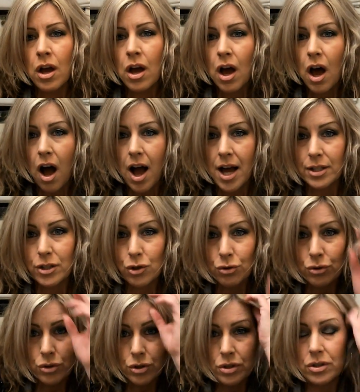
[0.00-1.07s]
Hot
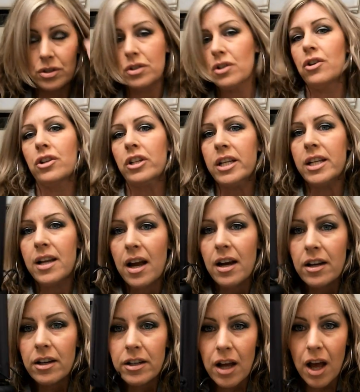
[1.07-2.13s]
Tools curling
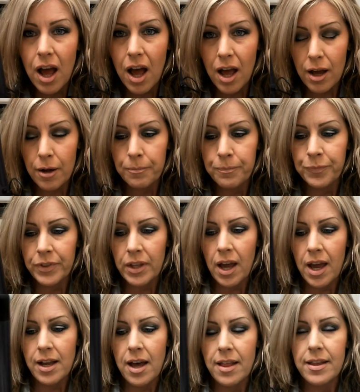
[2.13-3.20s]
iron. I
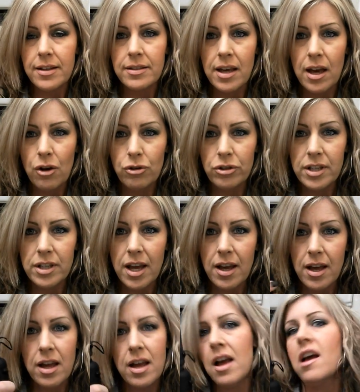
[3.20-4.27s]
got this at
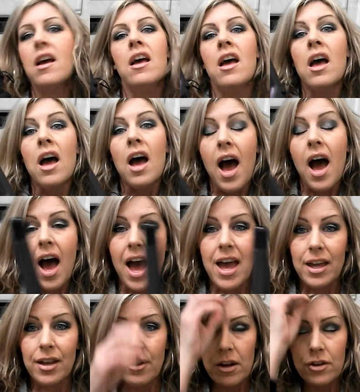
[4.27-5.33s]
Ulta. I
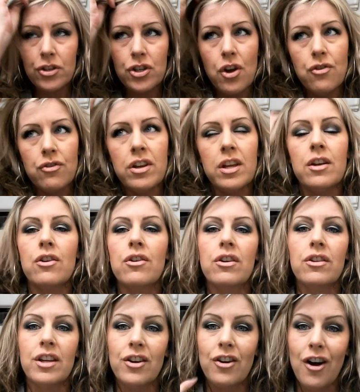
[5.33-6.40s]
had shown in an
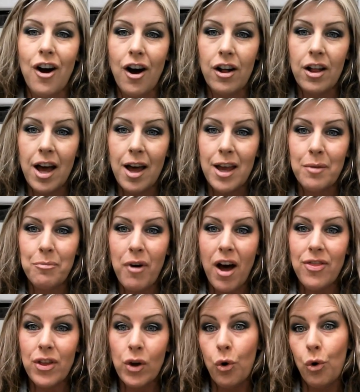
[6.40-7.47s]
earlier haul, I had
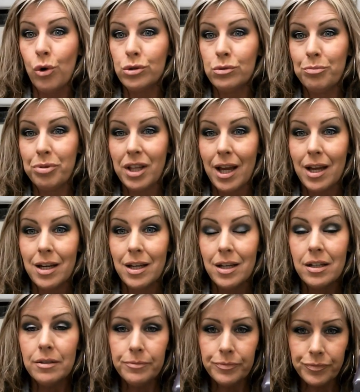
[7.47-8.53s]
bought the gold
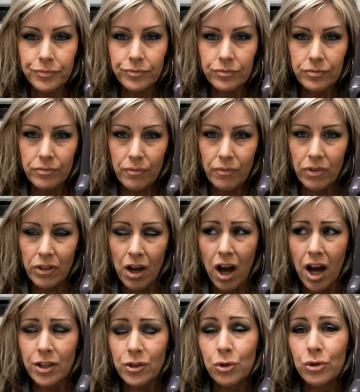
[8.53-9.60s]
plated
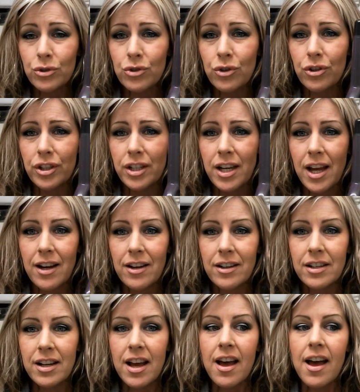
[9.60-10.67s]
Hot Tools curling
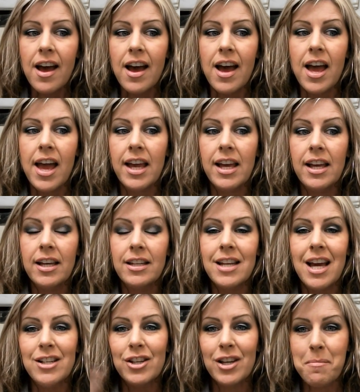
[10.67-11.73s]
iron, and I
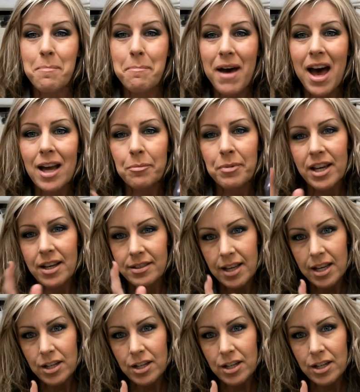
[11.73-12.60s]
took it back because I